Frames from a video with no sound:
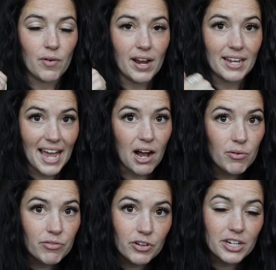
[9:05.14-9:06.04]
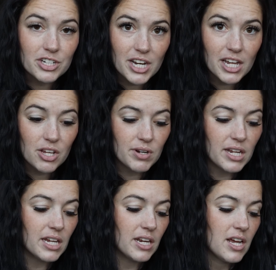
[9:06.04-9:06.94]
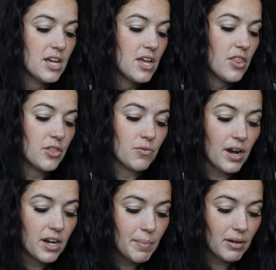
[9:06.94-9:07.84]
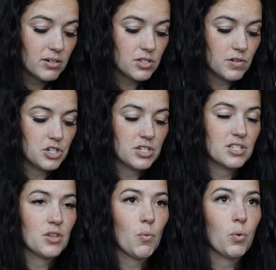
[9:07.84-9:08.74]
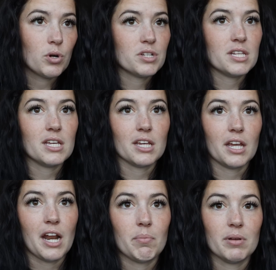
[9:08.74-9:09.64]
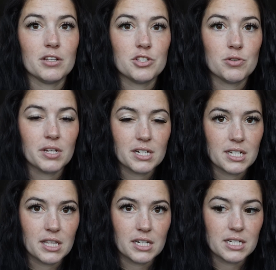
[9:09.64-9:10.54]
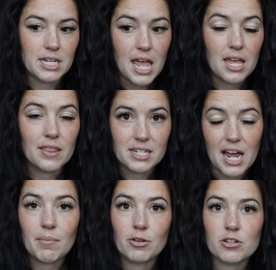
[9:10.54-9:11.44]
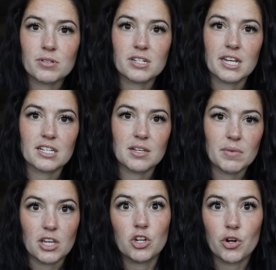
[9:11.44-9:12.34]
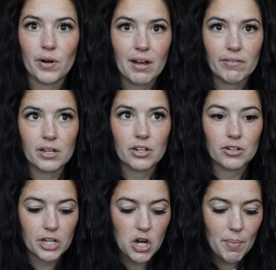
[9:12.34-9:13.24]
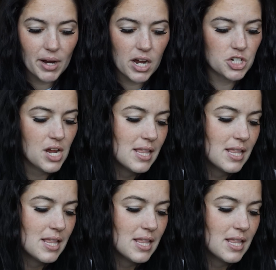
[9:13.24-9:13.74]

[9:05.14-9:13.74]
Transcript: a right count for each day you need, the right amount of syringes. The worst thing that can happen is you get to the day and the time that you're supposed to take something and you don't have it, and you're like, oh my gosh.